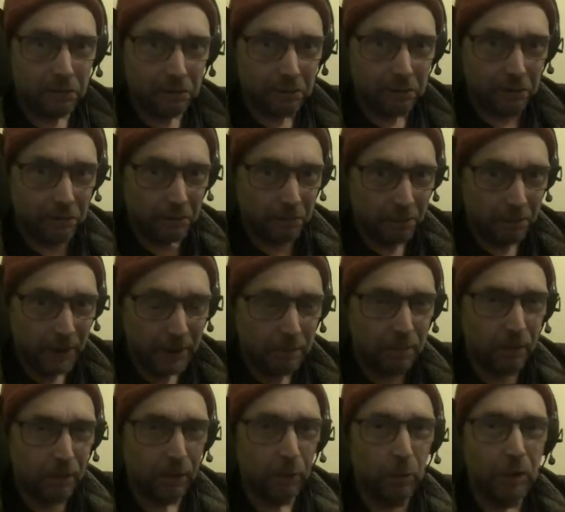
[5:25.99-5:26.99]
to the
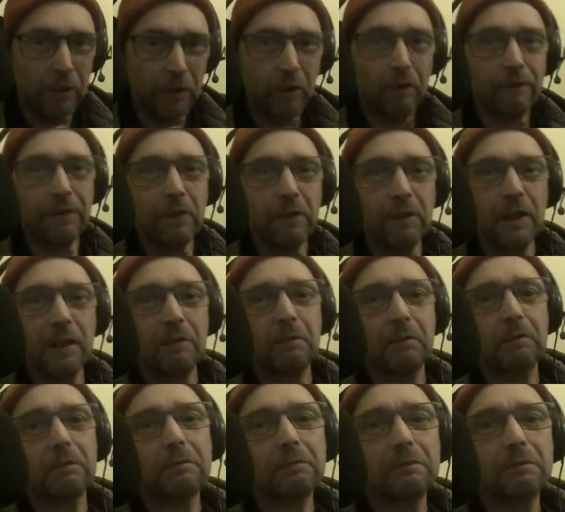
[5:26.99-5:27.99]
people who are not very,
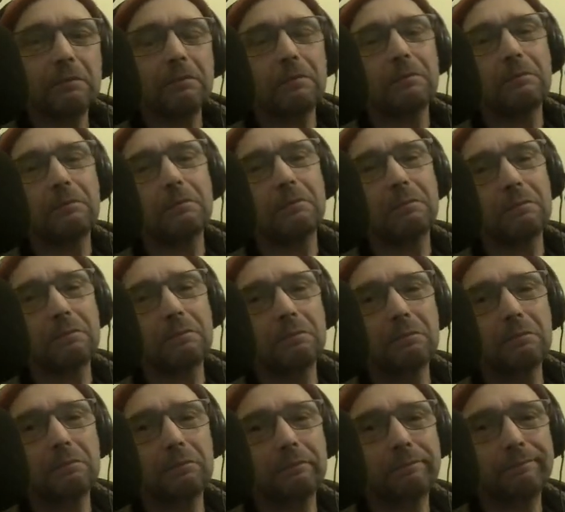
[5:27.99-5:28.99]

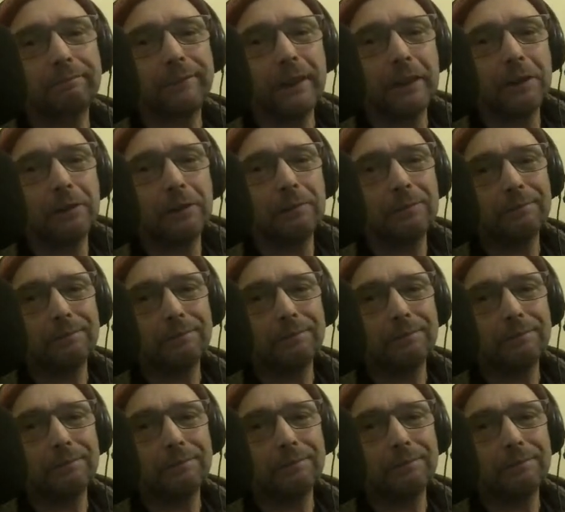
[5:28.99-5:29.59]
you know.